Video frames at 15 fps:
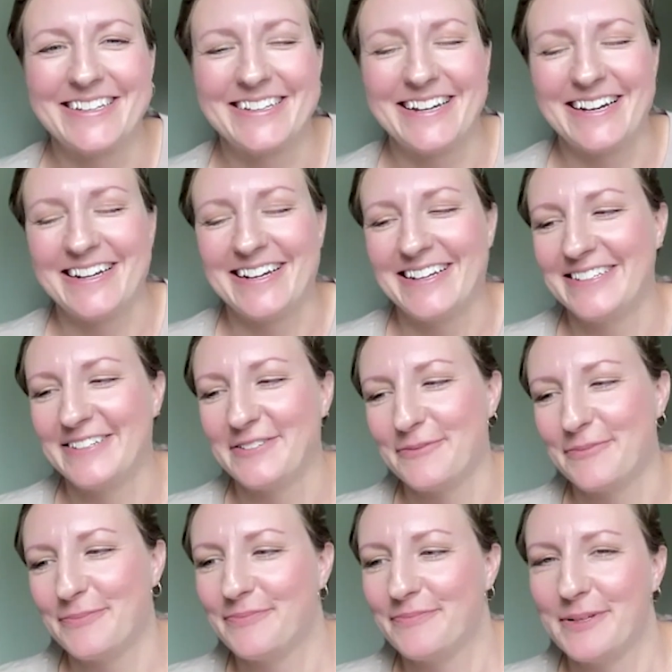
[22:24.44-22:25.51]
Yeah, I
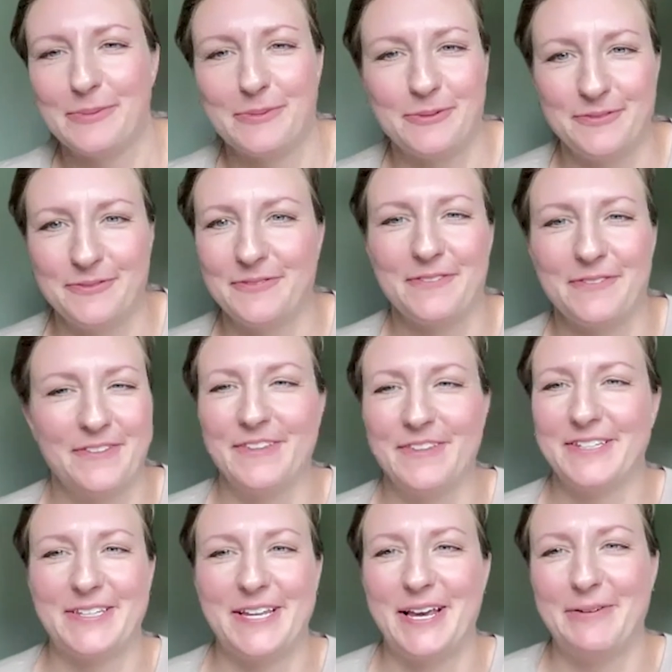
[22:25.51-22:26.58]
know people with
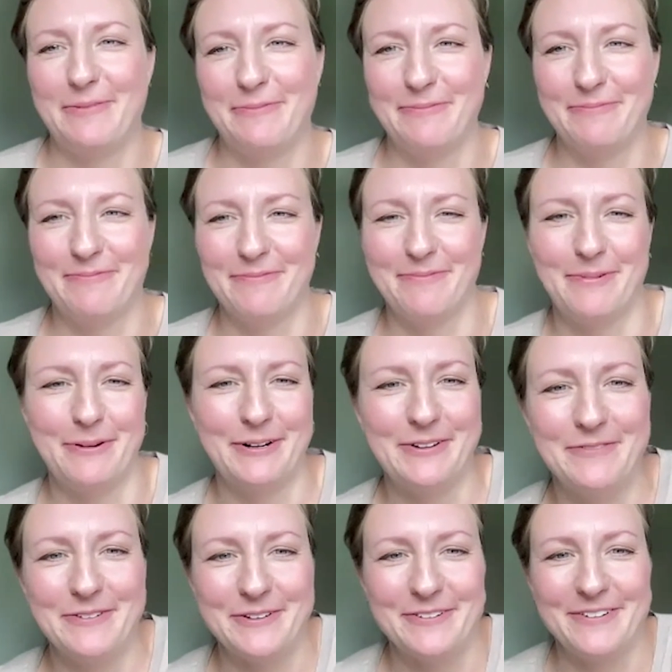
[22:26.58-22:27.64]
the same point
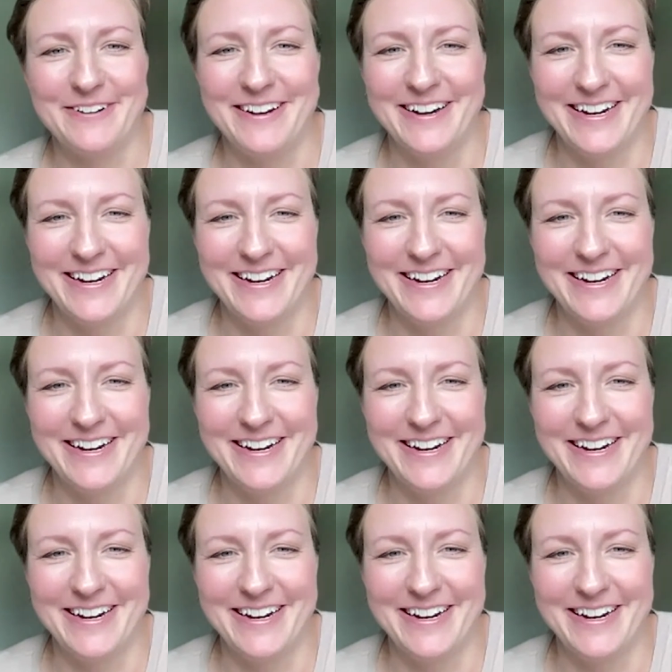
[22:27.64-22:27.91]
of view.